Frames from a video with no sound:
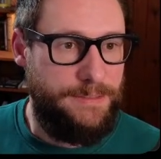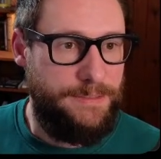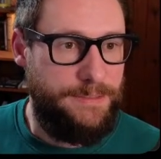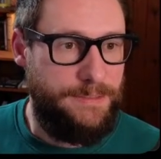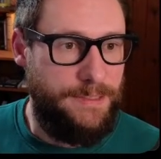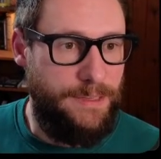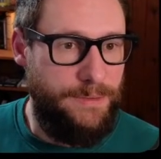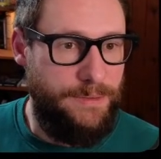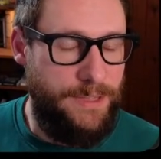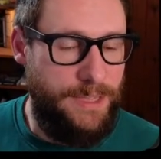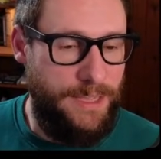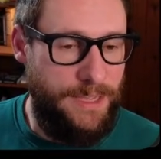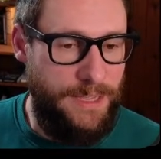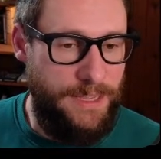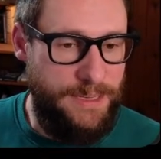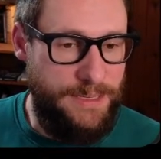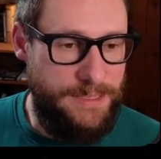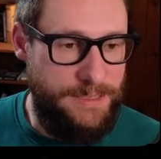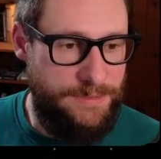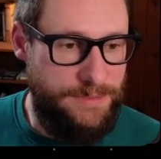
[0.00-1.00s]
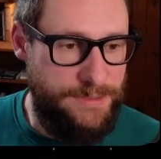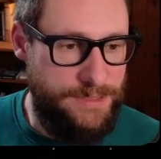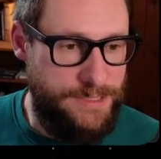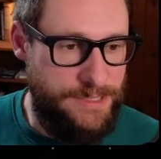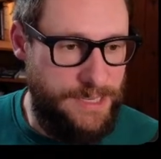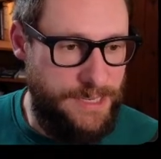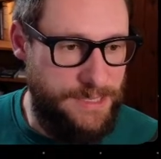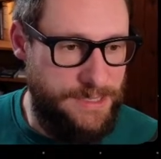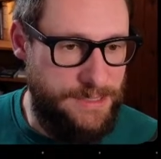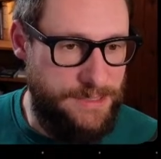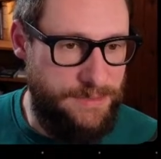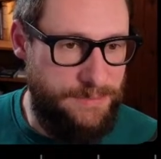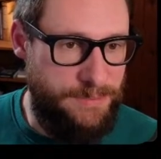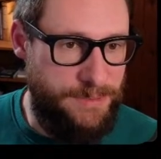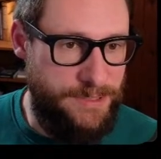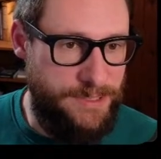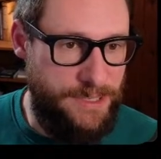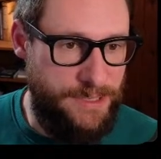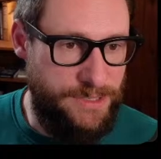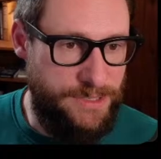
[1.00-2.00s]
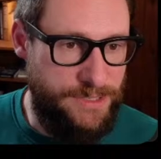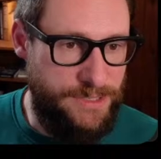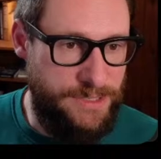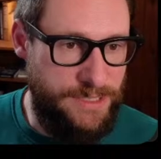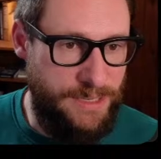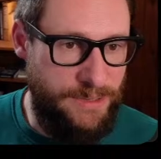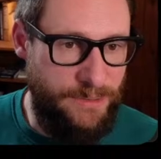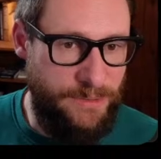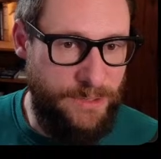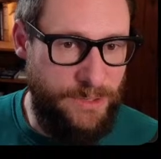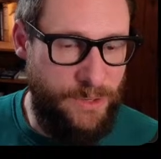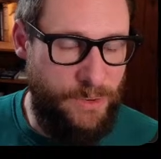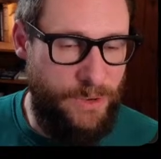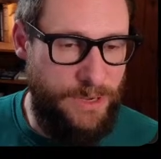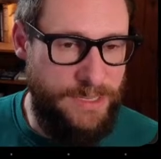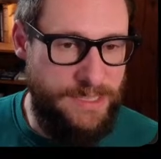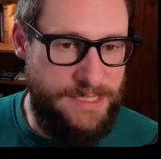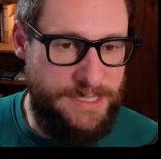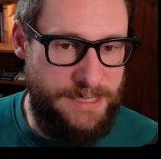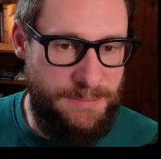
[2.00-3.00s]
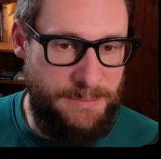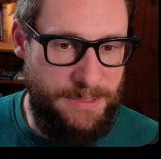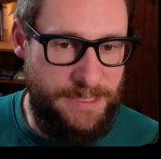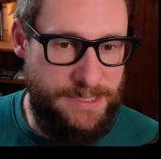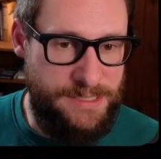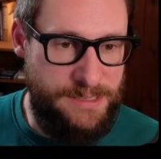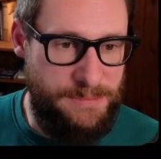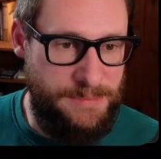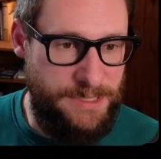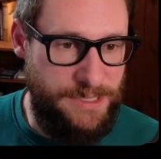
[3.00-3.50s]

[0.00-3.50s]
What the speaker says: Okay, different stages of production. They all look quite similar, some of these